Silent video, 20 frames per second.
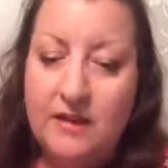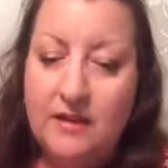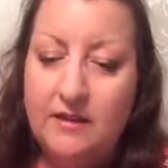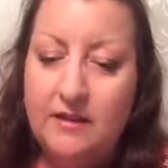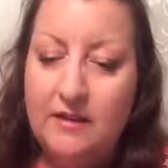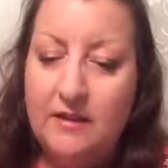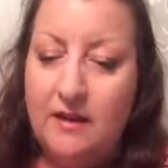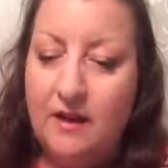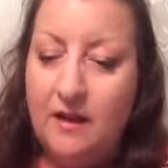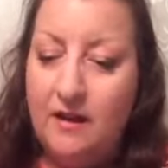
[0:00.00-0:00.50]

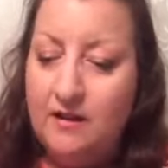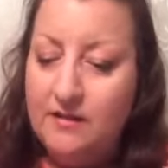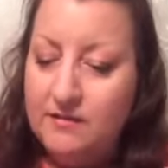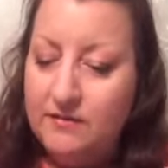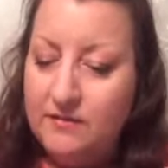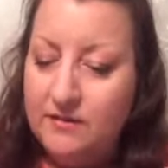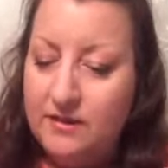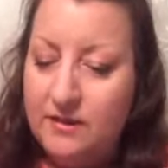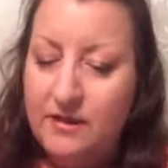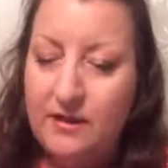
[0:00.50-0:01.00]
The other
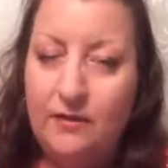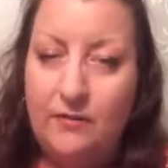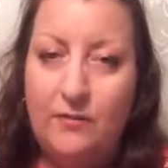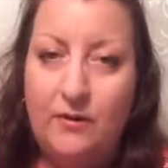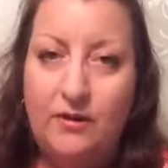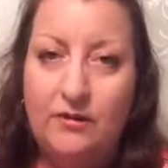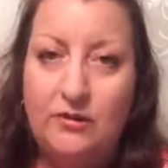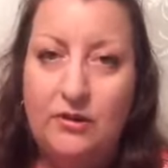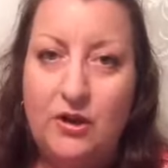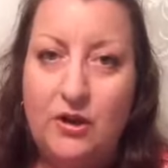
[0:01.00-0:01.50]
thing I
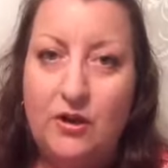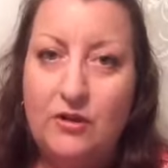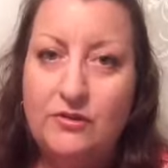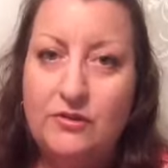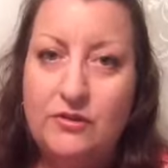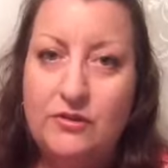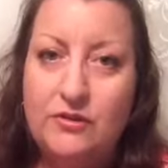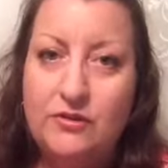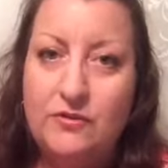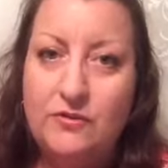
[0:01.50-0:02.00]
want to talk
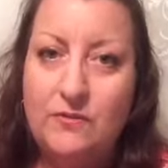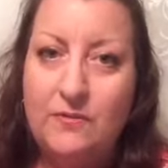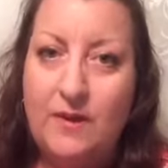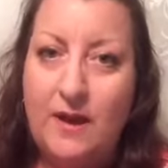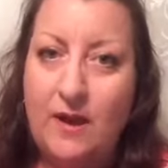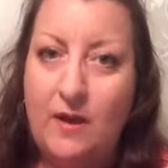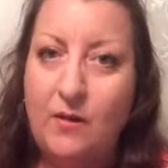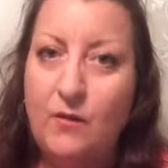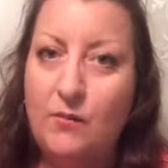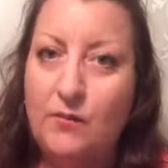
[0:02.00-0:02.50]
to you
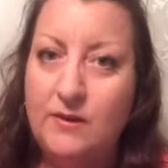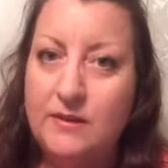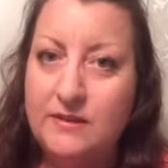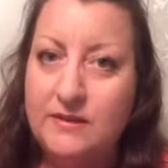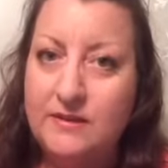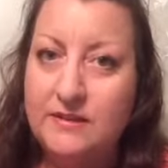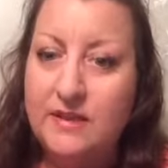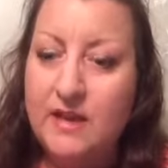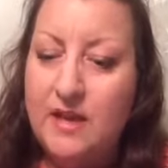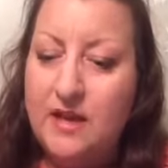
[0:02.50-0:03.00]
about
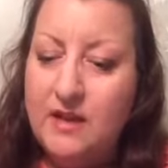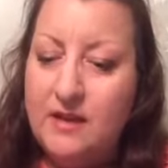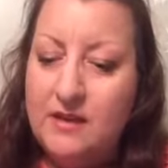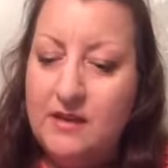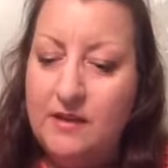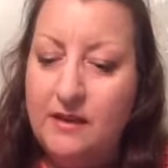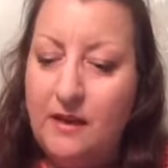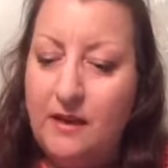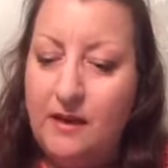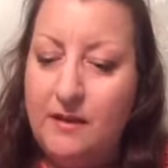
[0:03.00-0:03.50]
was
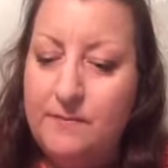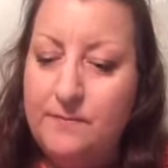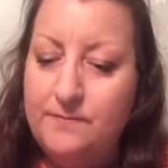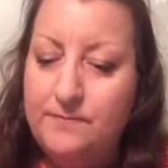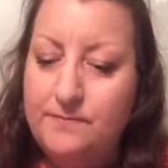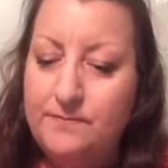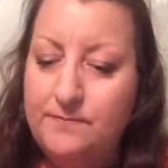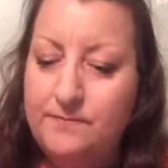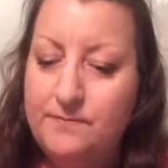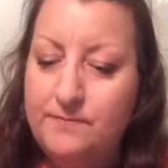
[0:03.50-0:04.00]

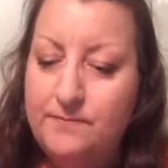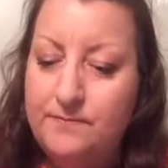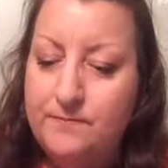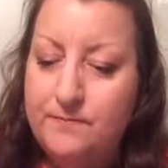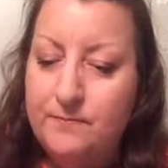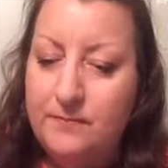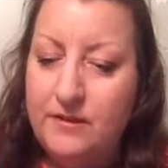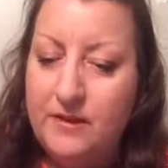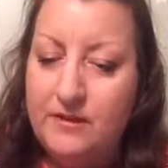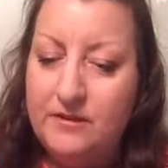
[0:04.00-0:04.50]

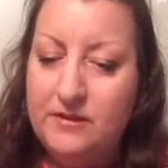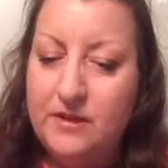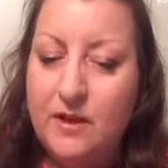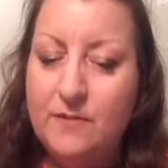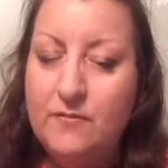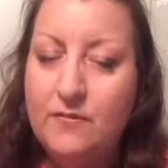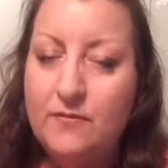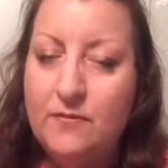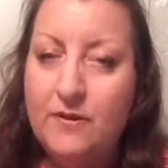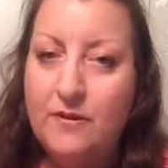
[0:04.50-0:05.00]
the
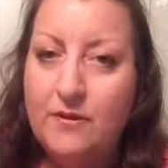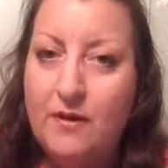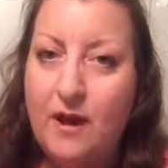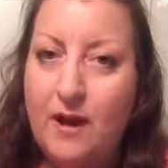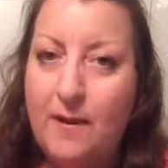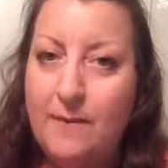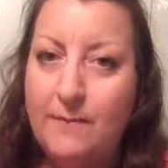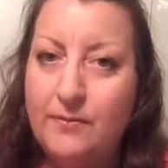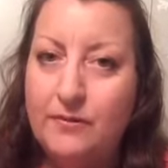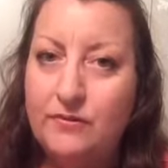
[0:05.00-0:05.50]
Tupperware
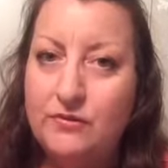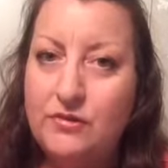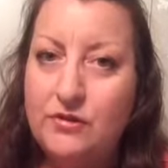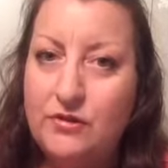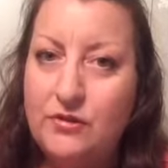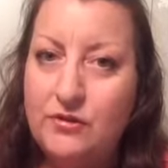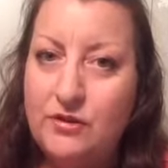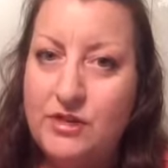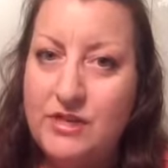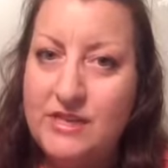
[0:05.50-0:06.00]

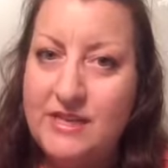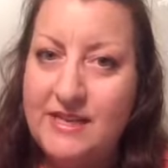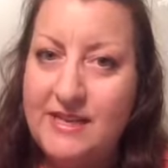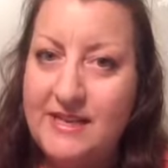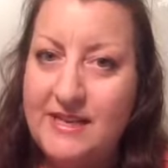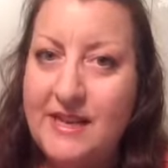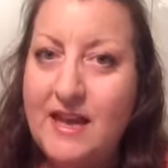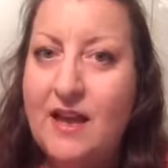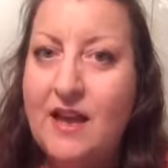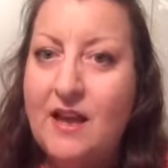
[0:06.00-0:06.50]

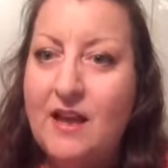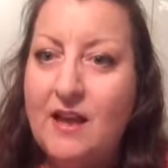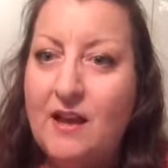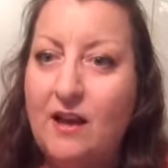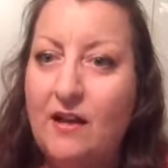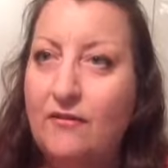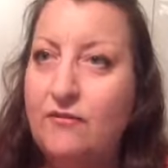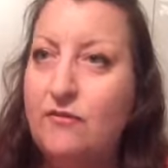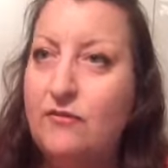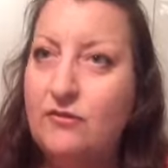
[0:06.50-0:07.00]
opportunity.
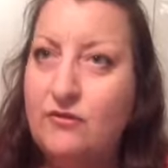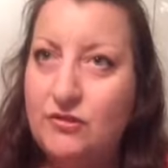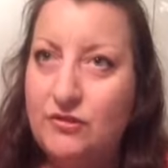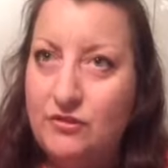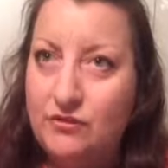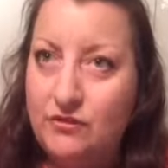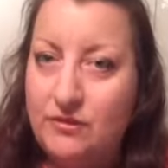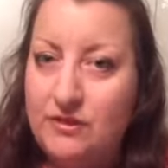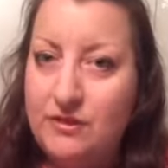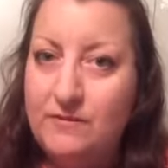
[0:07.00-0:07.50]
Of course,
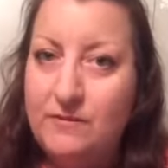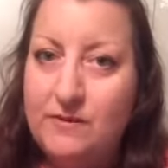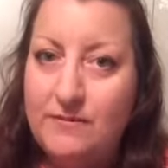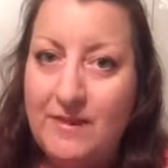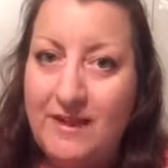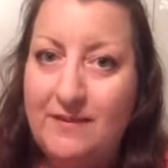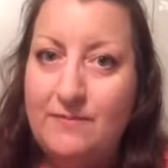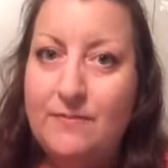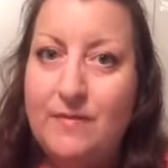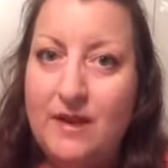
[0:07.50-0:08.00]
you see me
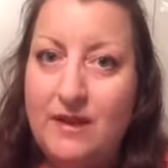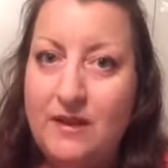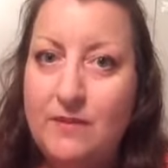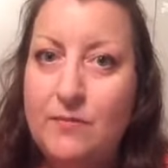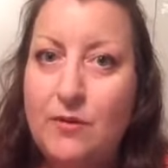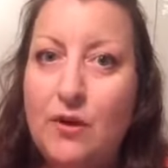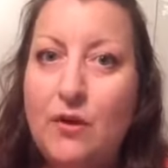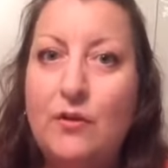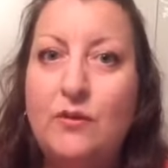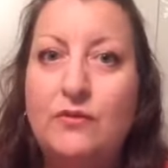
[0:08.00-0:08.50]
make many
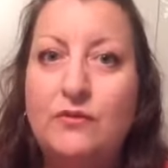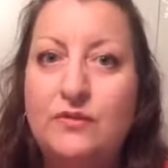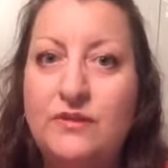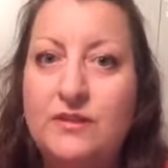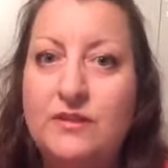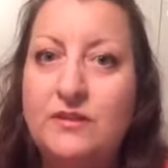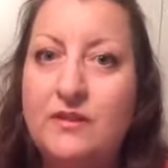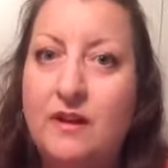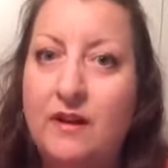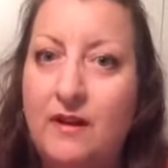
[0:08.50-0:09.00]

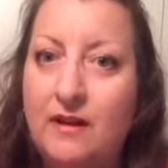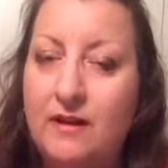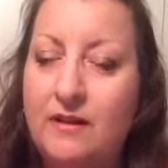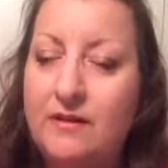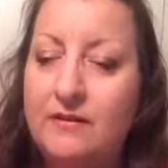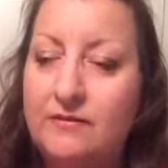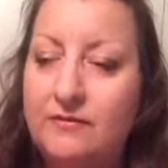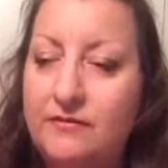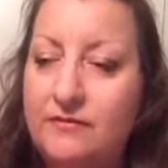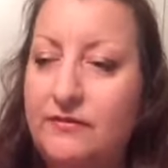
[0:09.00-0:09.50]
posts
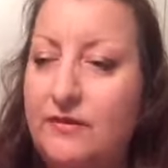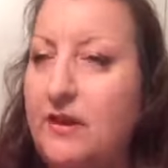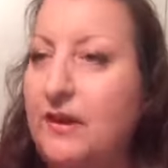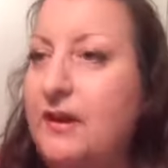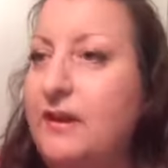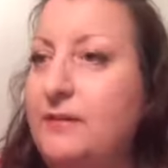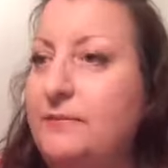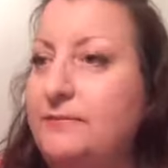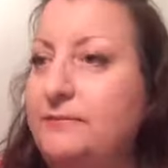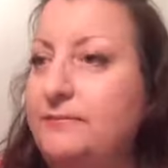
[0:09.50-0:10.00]
of
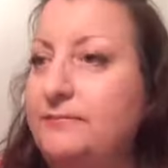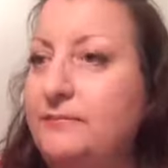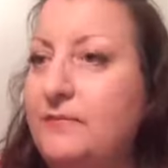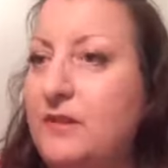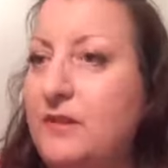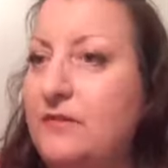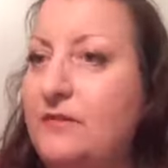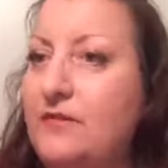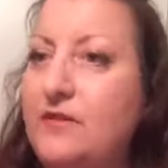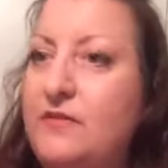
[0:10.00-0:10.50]

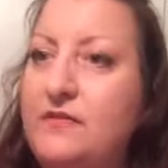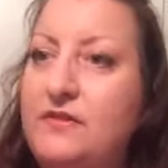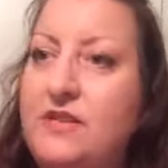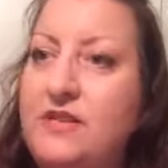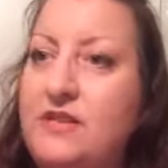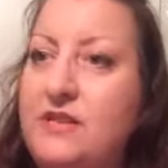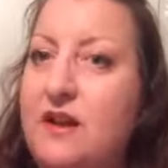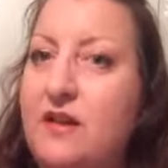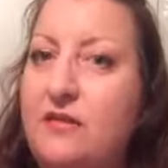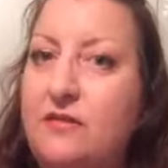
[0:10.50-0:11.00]
the
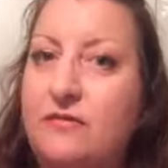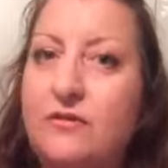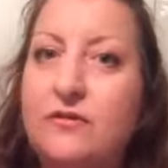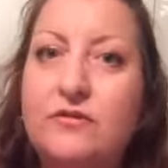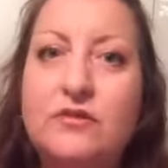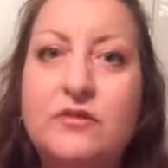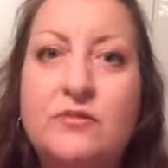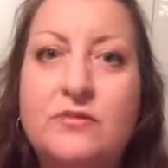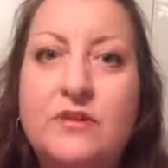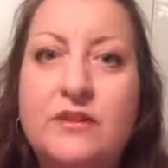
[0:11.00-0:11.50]
$15
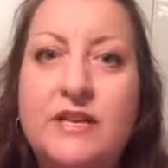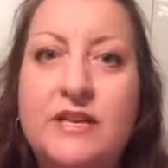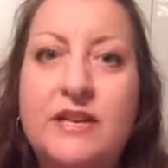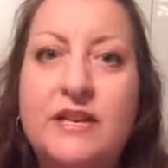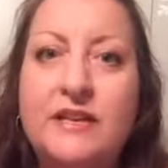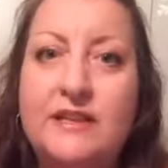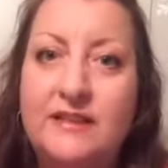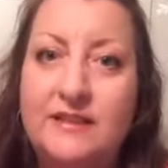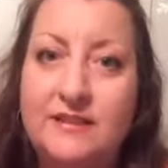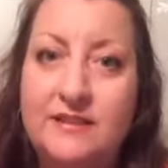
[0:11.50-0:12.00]
virtual
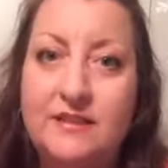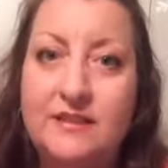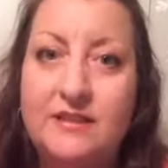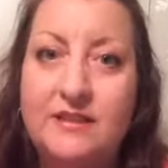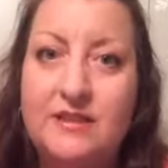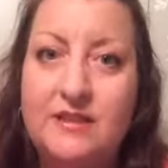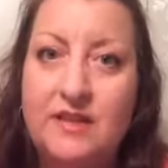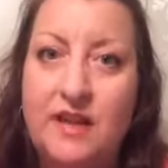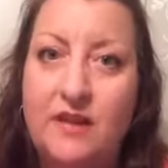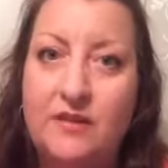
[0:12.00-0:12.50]
kit and the
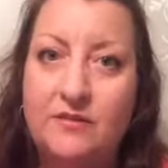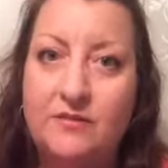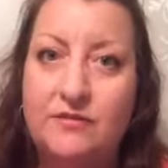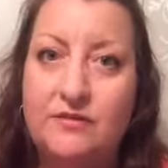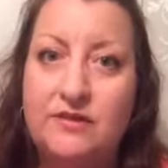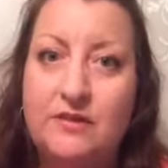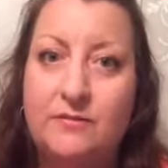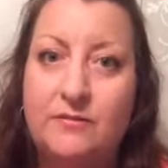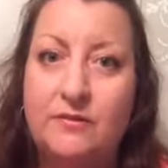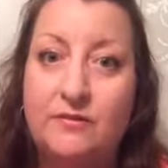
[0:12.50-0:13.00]
$60
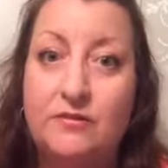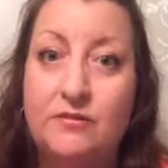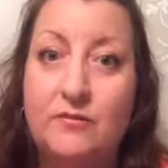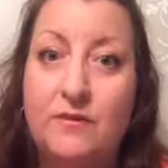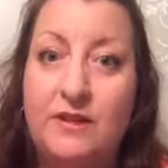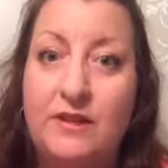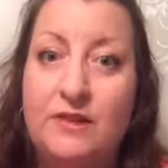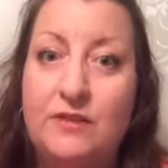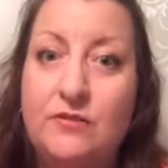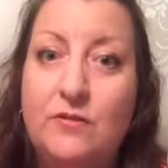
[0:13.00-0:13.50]
summer
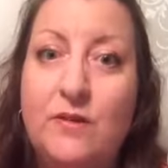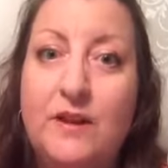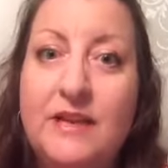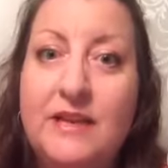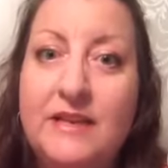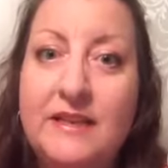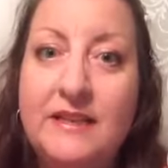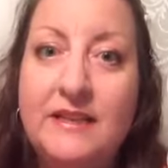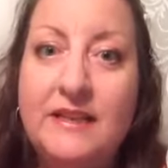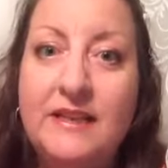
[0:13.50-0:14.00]

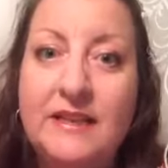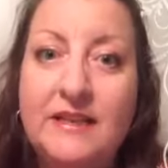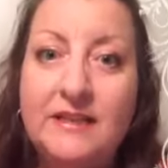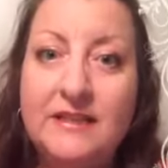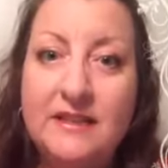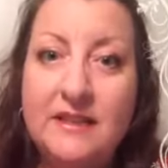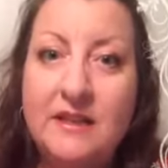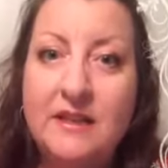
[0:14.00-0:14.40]
2020 kit.